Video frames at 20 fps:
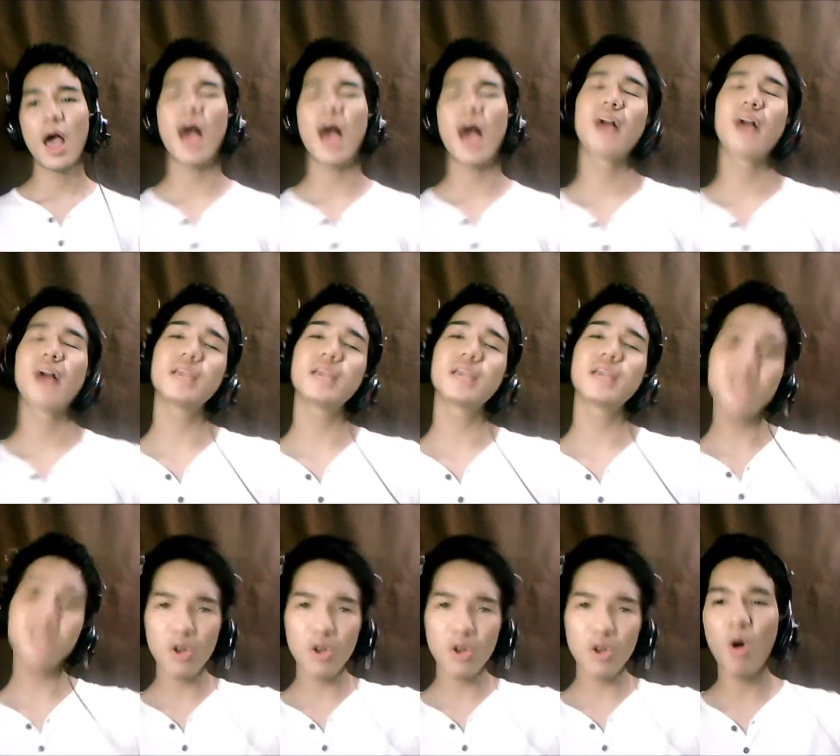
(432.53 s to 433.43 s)
uh,
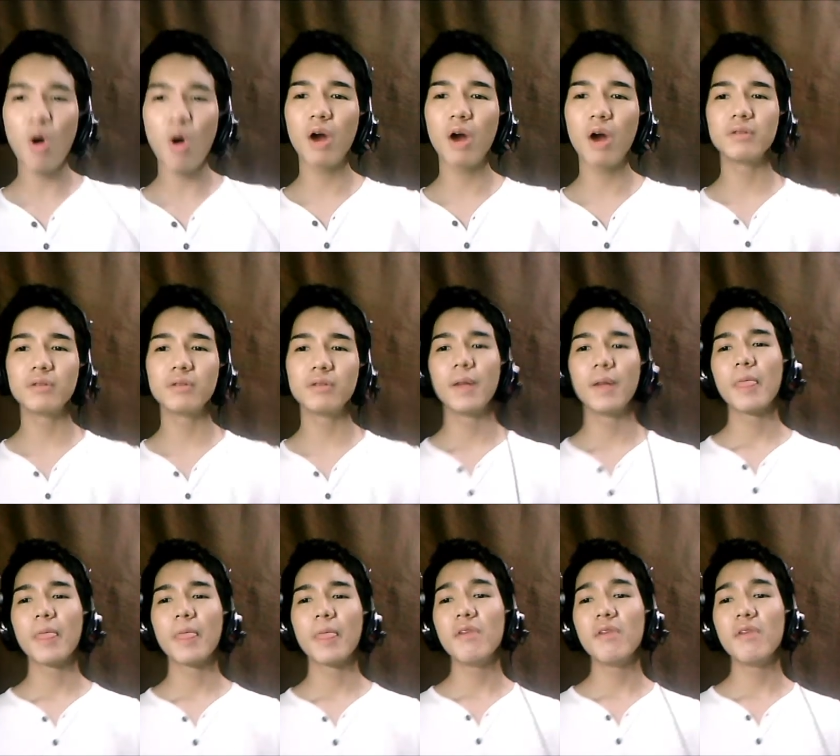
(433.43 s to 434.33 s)
get it on
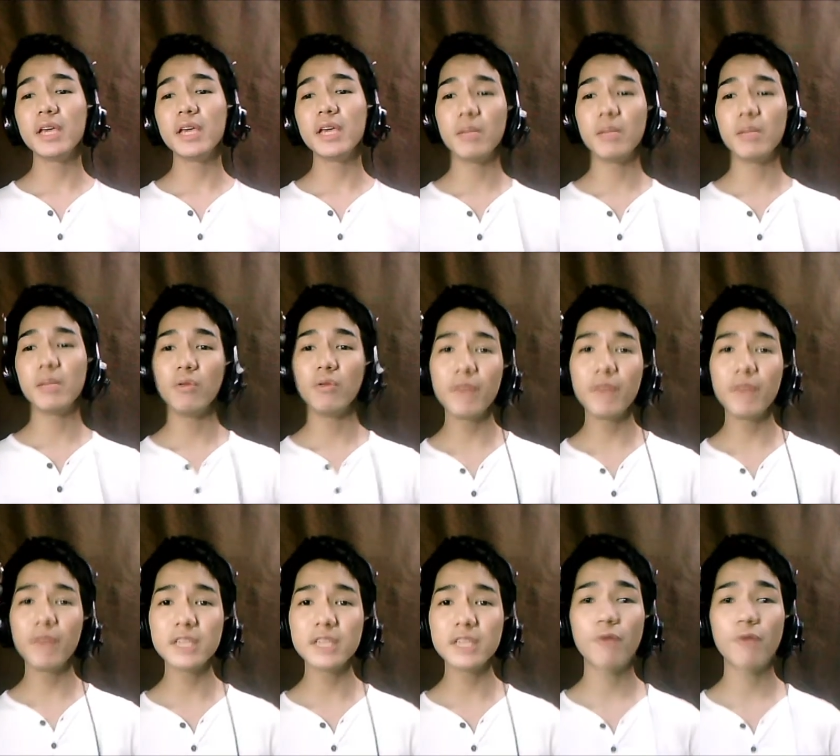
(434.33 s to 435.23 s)
in the
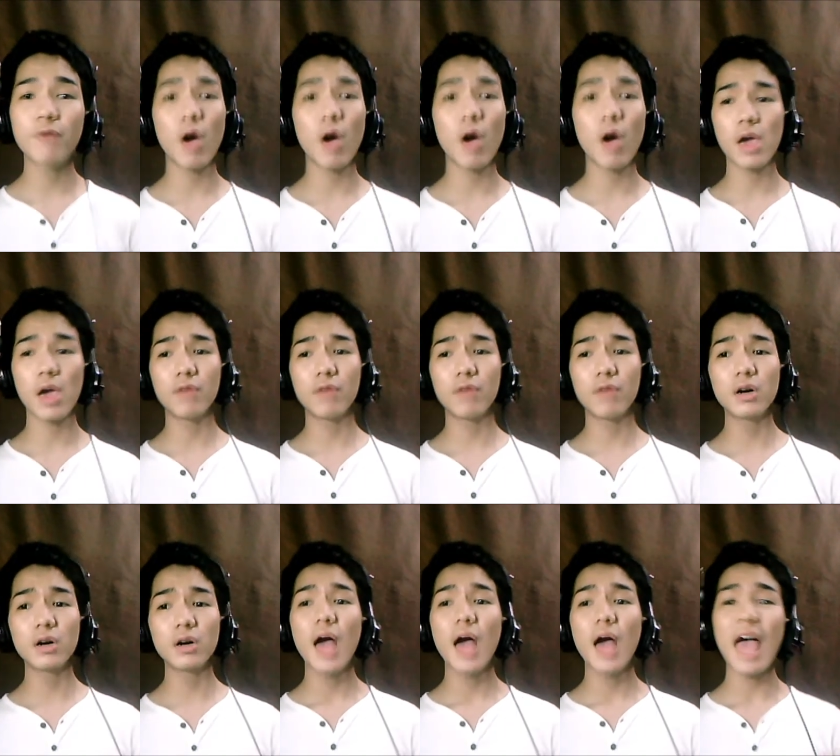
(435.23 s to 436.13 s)
movies
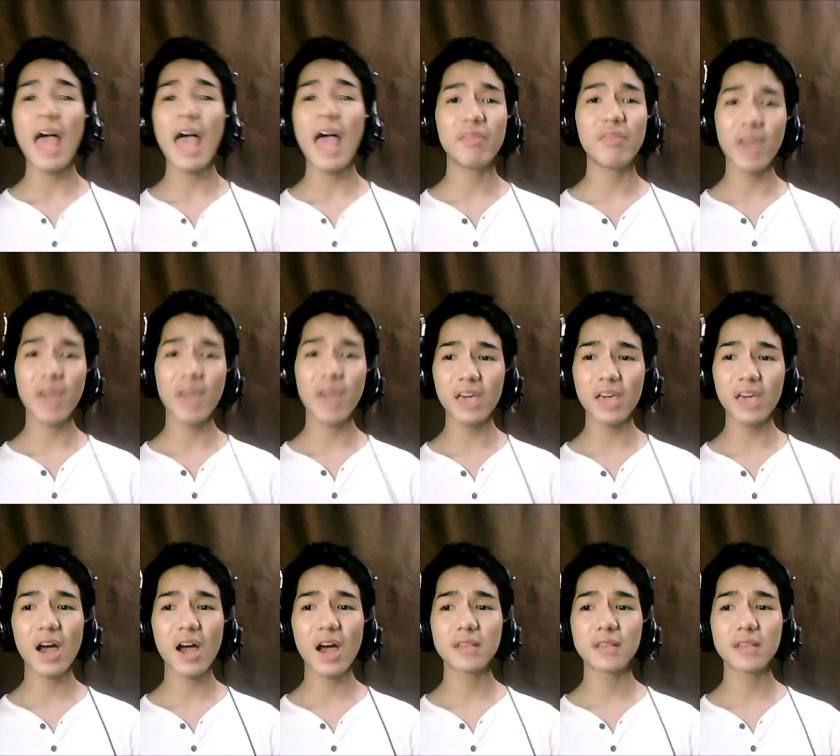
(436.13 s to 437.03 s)
forever and
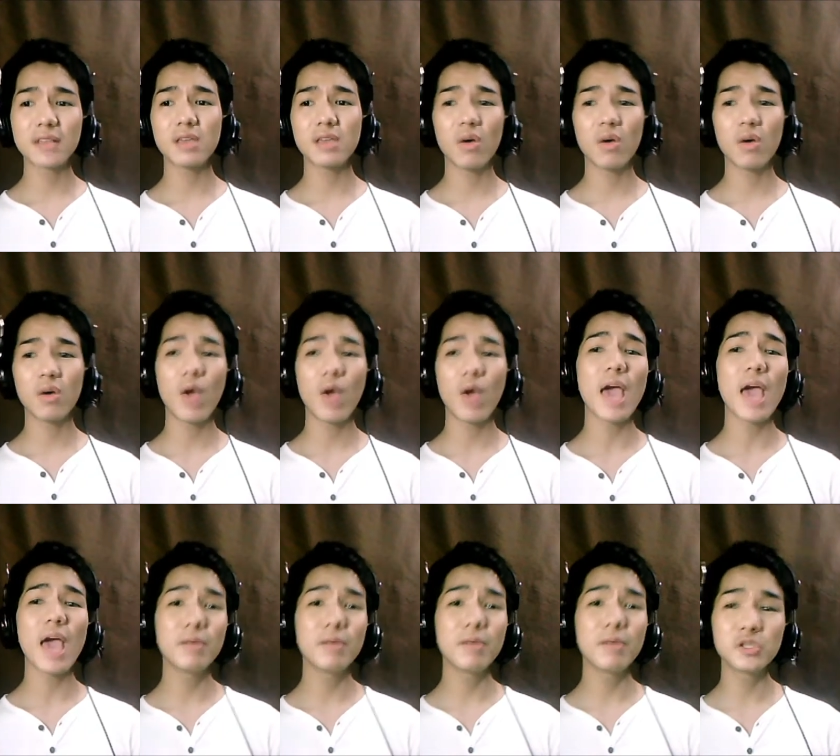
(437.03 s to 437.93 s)
they are still
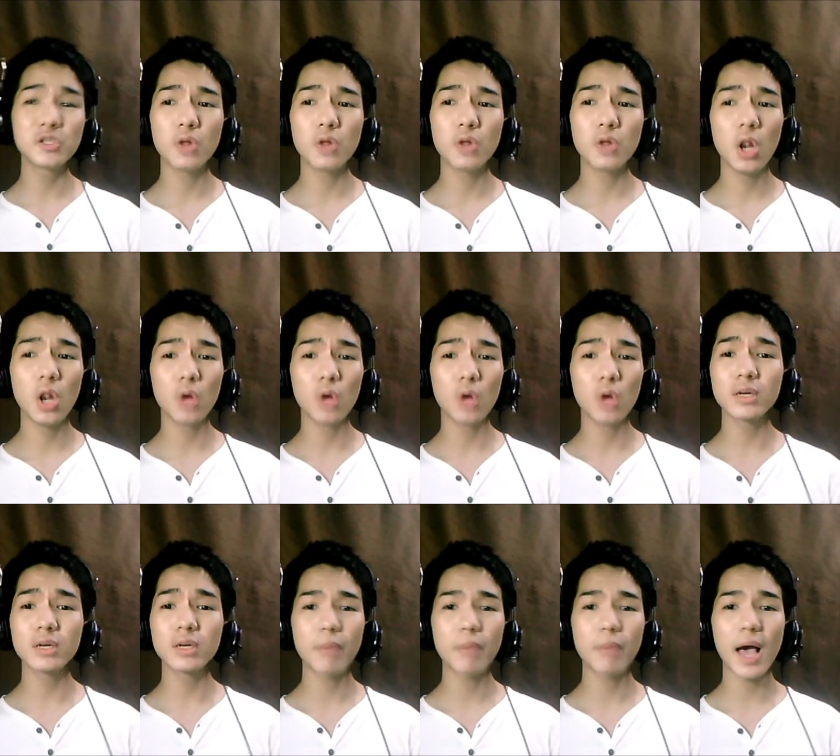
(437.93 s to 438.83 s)
able to
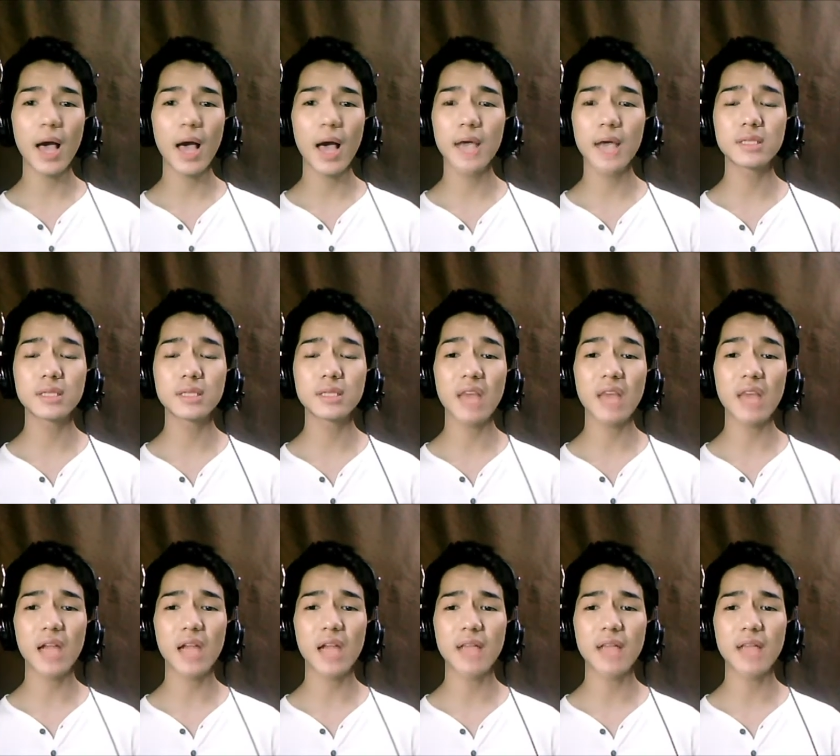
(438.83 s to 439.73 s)
look past
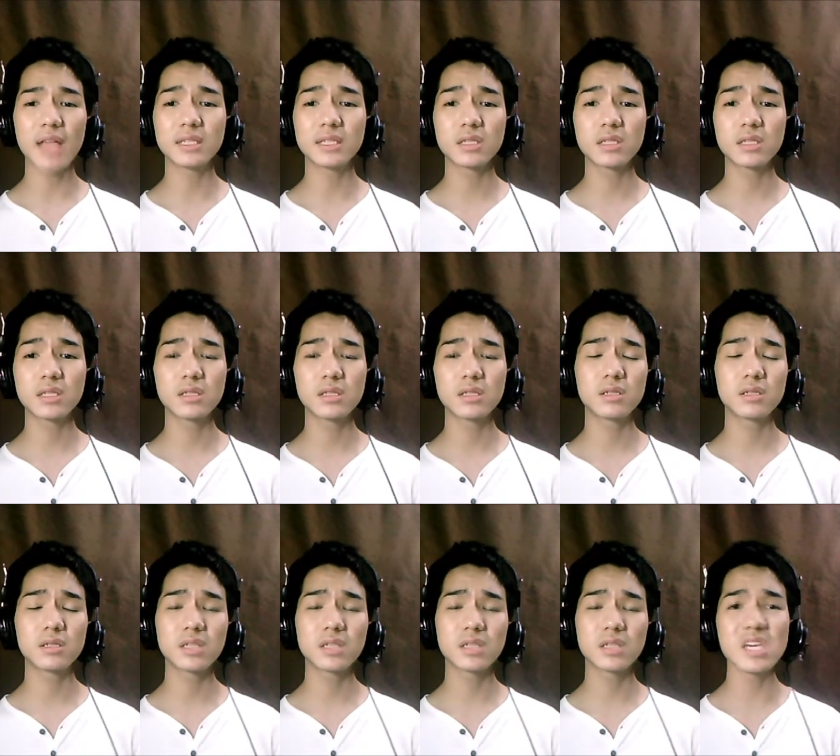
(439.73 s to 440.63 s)
that and
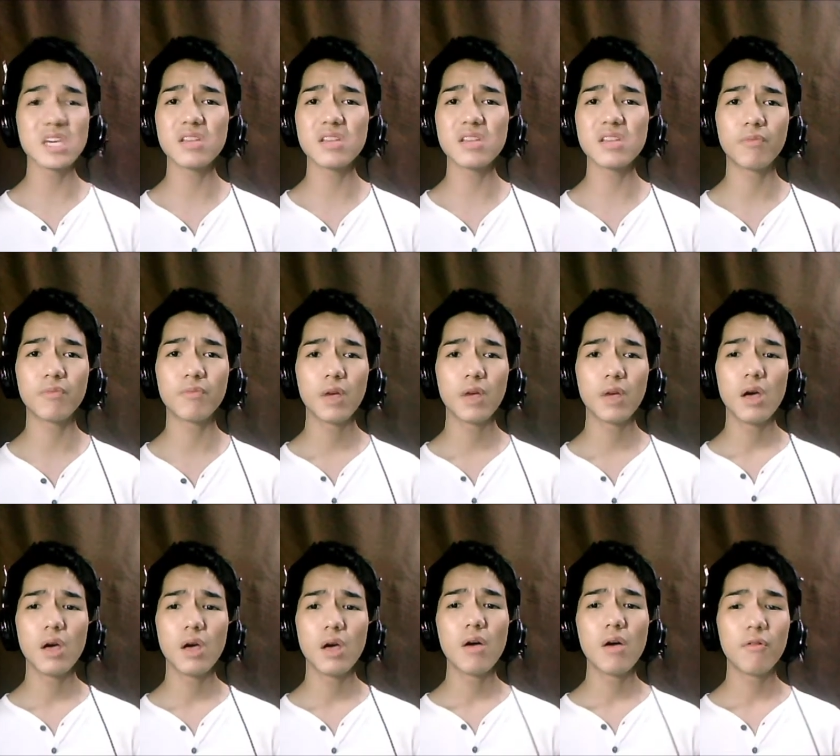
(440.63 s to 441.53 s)
see the
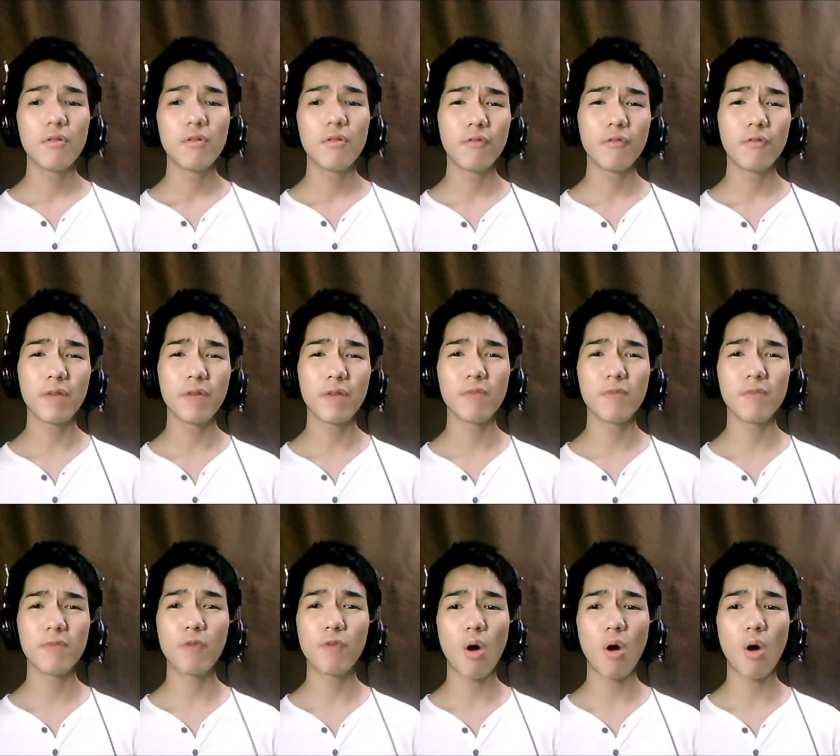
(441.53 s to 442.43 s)

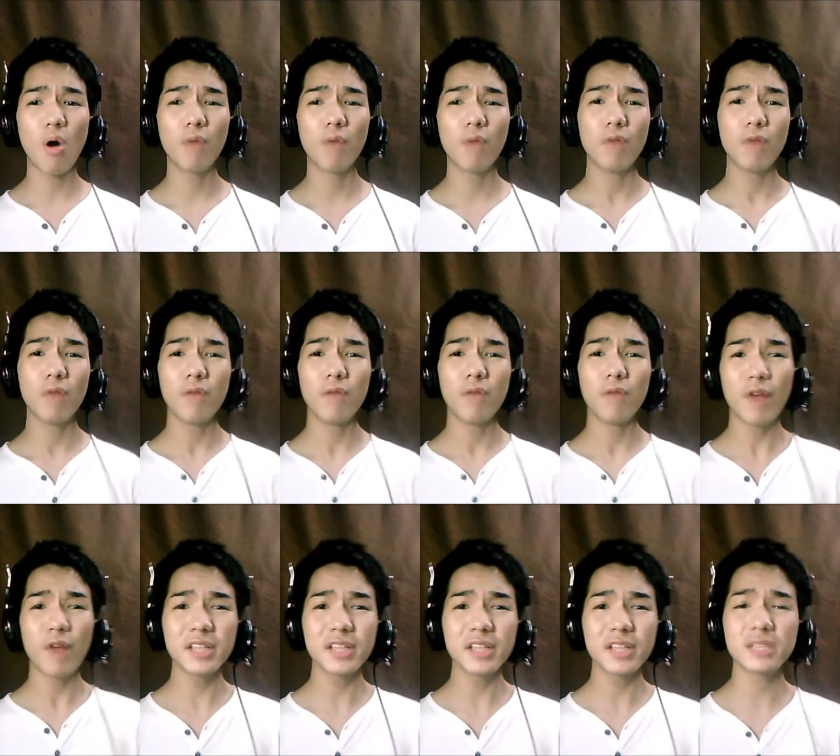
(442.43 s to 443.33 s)
film for
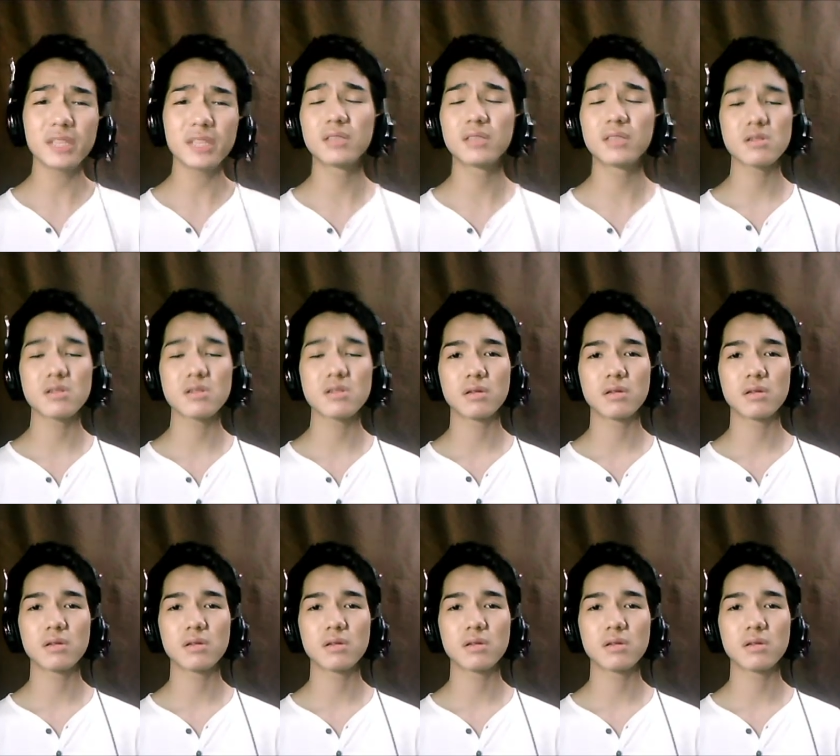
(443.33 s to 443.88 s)
what it is.